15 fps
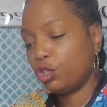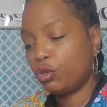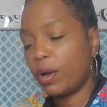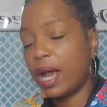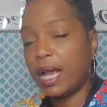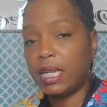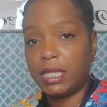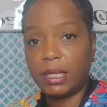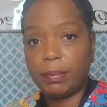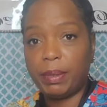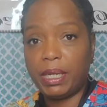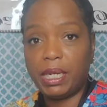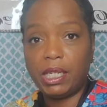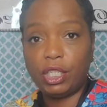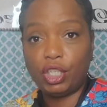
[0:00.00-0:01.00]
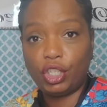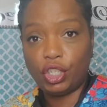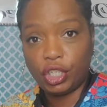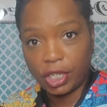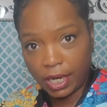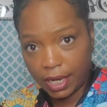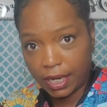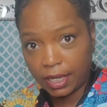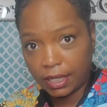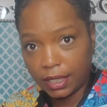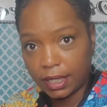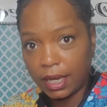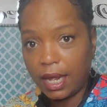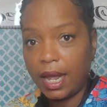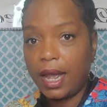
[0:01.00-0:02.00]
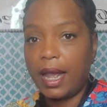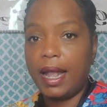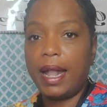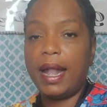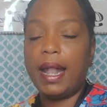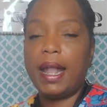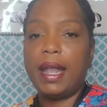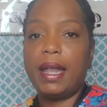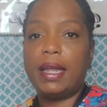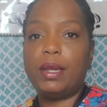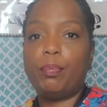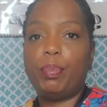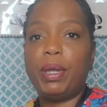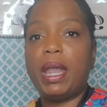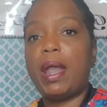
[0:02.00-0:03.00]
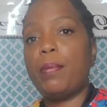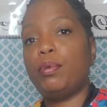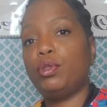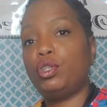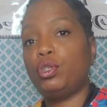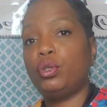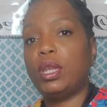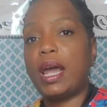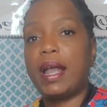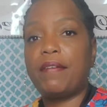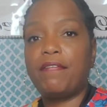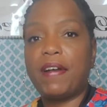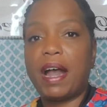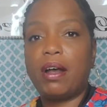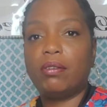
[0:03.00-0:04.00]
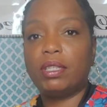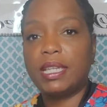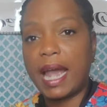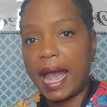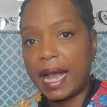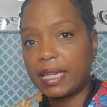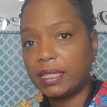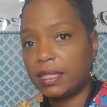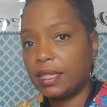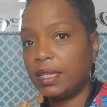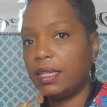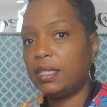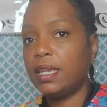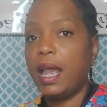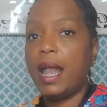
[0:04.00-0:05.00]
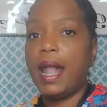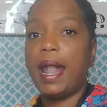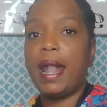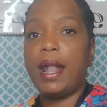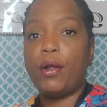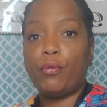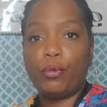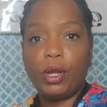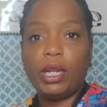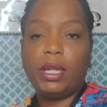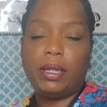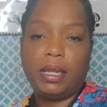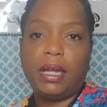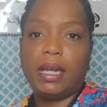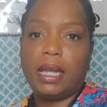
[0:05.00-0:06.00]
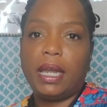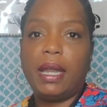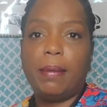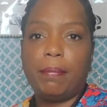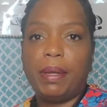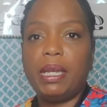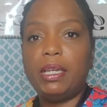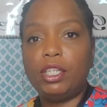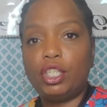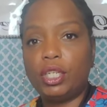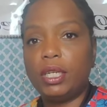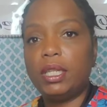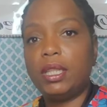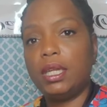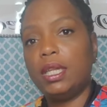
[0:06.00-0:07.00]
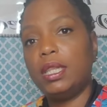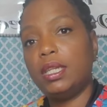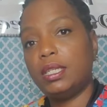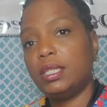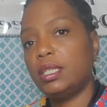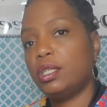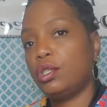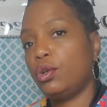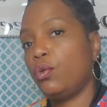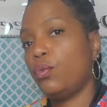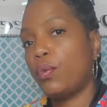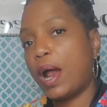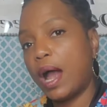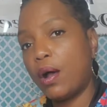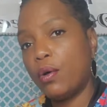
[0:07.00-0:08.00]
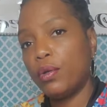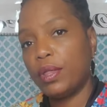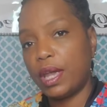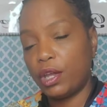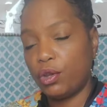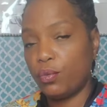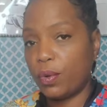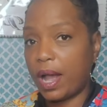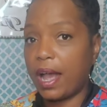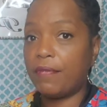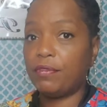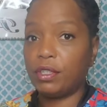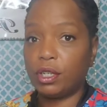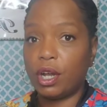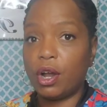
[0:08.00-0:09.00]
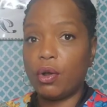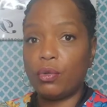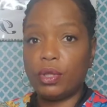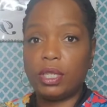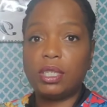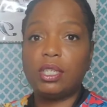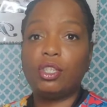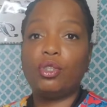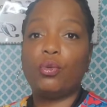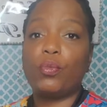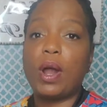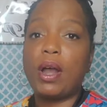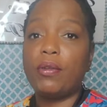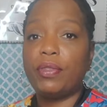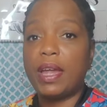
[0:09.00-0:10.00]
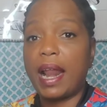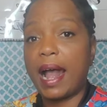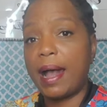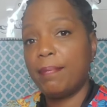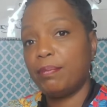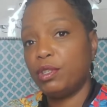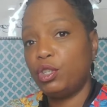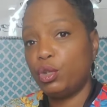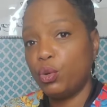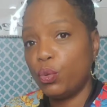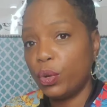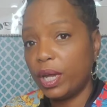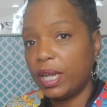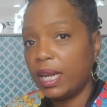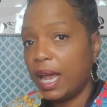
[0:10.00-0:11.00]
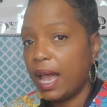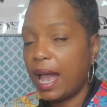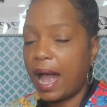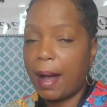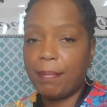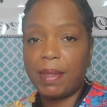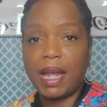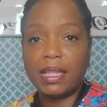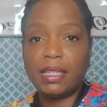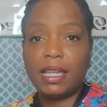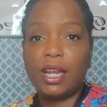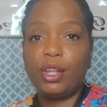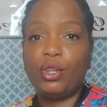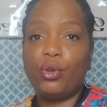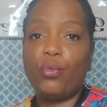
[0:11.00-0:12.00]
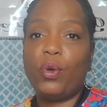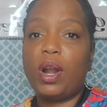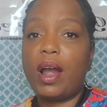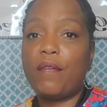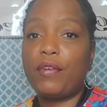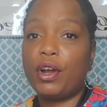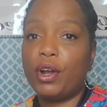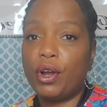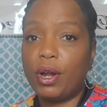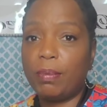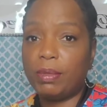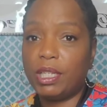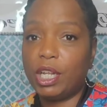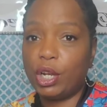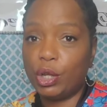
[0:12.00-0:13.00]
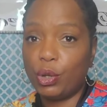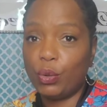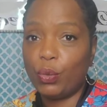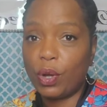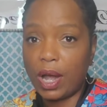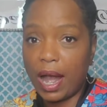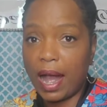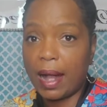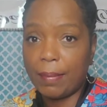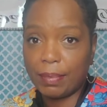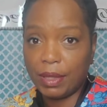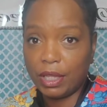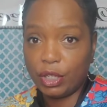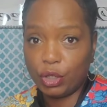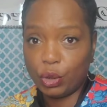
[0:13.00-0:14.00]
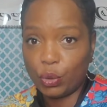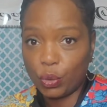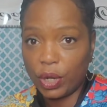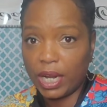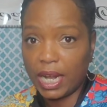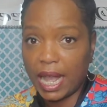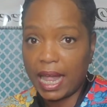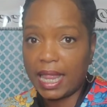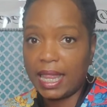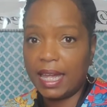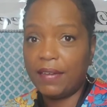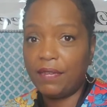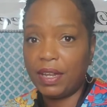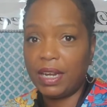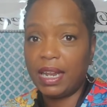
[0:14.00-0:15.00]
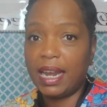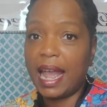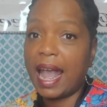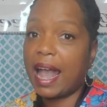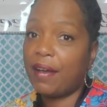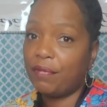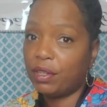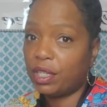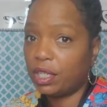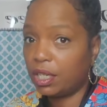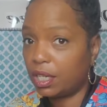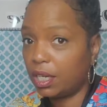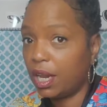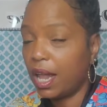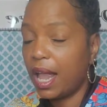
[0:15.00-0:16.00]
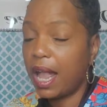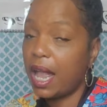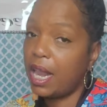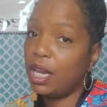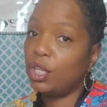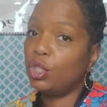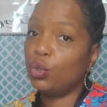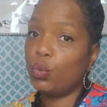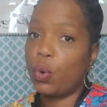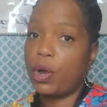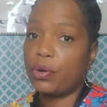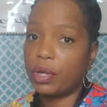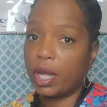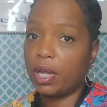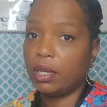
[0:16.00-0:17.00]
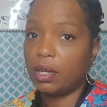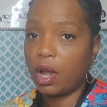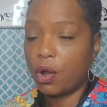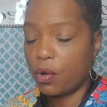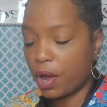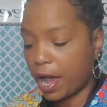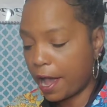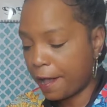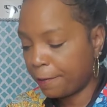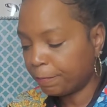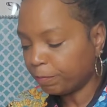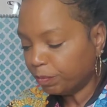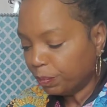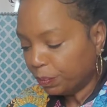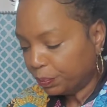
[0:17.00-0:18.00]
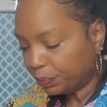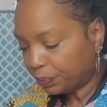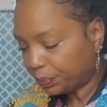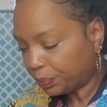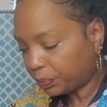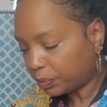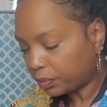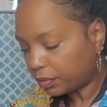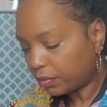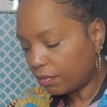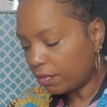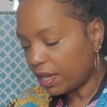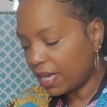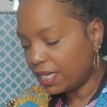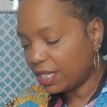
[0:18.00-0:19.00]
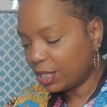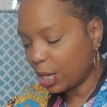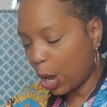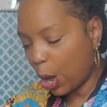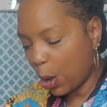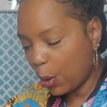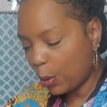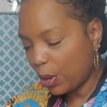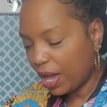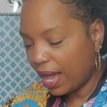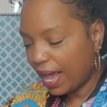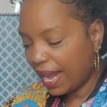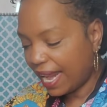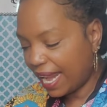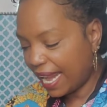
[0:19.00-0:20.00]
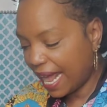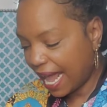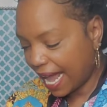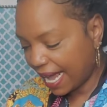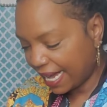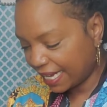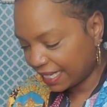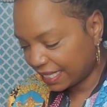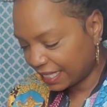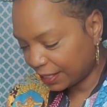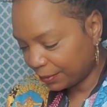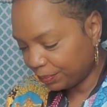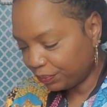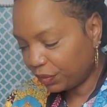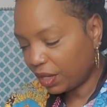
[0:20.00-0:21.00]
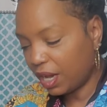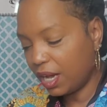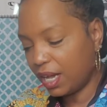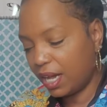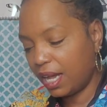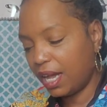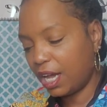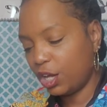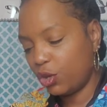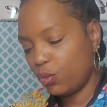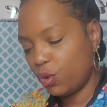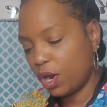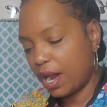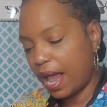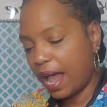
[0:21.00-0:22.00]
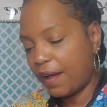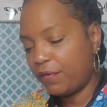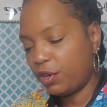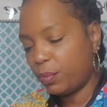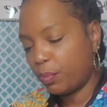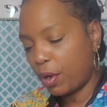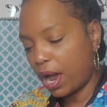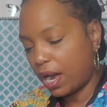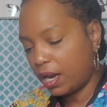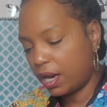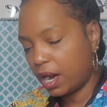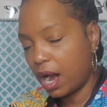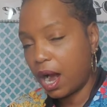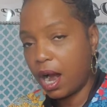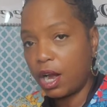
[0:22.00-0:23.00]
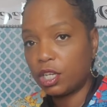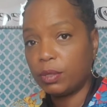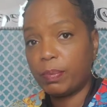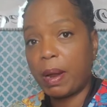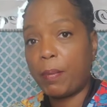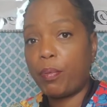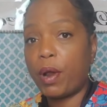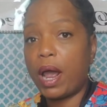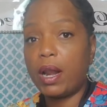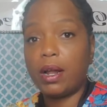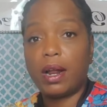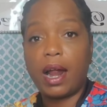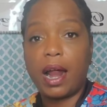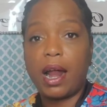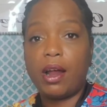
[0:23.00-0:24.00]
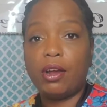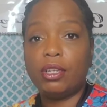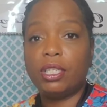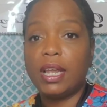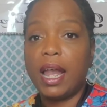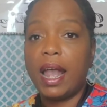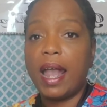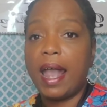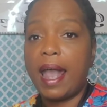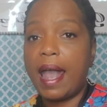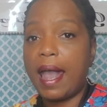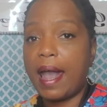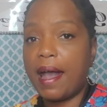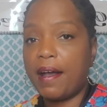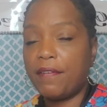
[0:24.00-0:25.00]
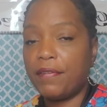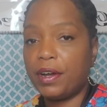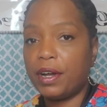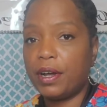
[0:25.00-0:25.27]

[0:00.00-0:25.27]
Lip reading: trying to be legit and be able to like file taxes and really, again, be legit, then this is the route that you will have to go. This is the route that I'm doing. I'm not telling you what I've heard. I'm telling you what I'm doing and living and have done. And it's working, okay? So, next, again, you want to have your product cards. My product cards have